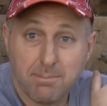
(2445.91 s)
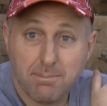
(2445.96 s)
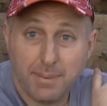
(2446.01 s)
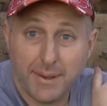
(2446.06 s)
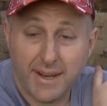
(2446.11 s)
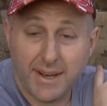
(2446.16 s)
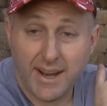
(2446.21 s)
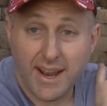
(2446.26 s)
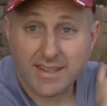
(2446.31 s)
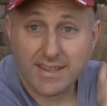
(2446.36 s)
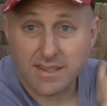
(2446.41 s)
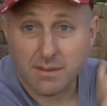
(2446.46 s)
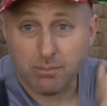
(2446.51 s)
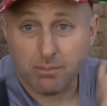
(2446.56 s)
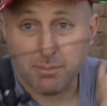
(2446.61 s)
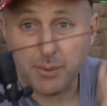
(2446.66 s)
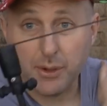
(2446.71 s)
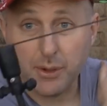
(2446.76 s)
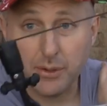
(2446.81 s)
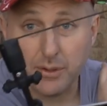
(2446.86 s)
as a
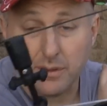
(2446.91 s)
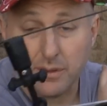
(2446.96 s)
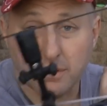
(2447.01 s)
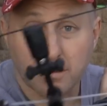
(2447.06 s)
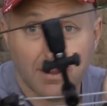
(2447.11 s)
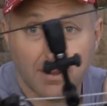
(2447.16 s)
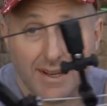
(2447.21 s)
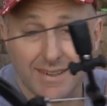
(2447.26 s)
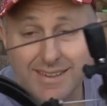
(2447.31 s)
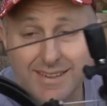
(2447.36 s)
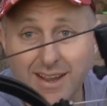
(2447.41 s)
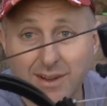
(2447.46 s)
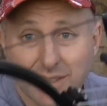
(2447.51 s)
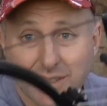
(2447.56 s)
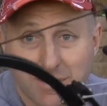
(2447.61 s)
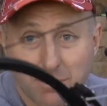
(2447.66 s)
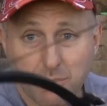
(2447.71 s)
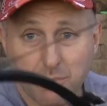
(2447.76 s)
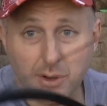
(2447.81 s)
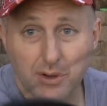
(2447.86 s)
bow, like now
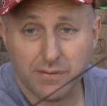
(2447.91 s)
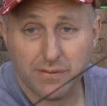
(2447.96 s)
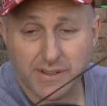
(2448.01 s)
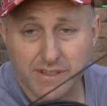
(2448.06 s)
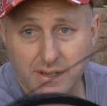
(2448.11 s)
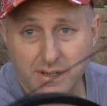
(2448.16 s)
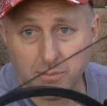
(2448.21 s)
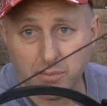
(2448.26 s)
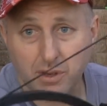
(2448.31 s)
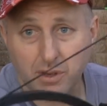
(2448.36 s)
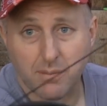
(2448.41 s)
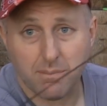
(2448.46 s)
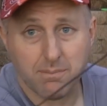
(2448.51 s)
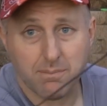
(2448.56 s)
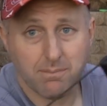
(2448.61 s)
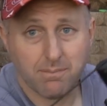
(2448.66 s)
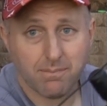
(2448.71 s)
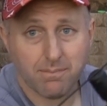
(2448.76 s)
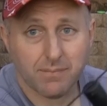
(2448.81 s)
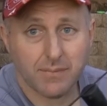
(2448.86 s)
as a bow fishing
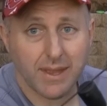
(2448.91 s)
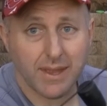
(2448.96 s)
bow,